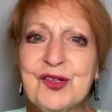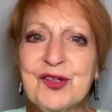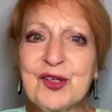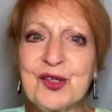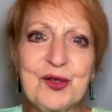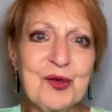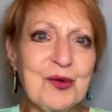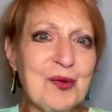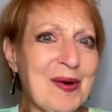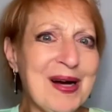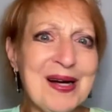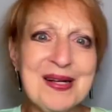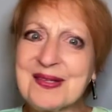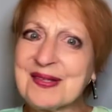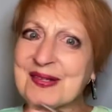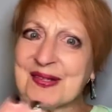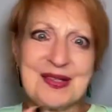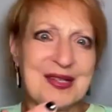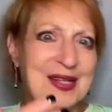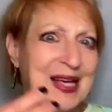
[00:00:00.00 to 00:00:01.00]
you
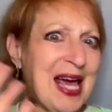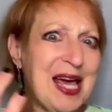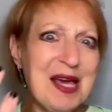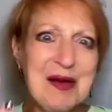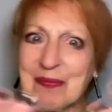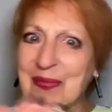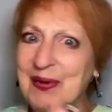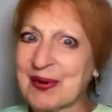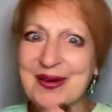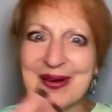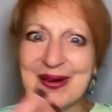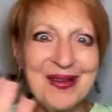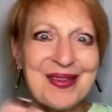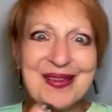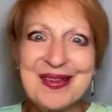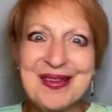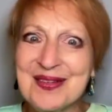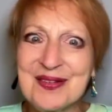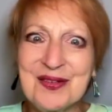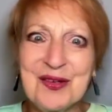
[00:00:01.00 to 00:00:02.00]
escape
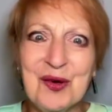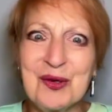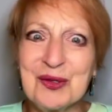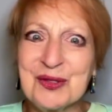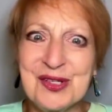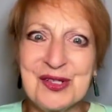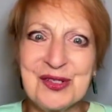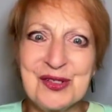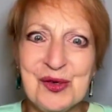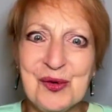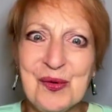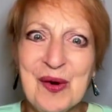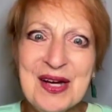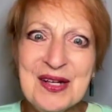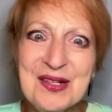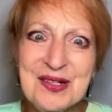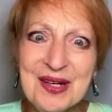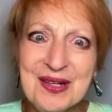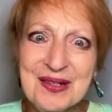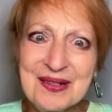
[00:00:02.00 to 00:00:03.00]
this whole
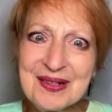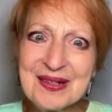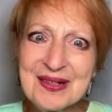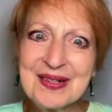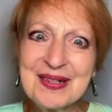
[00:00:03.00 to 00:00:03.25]
situation?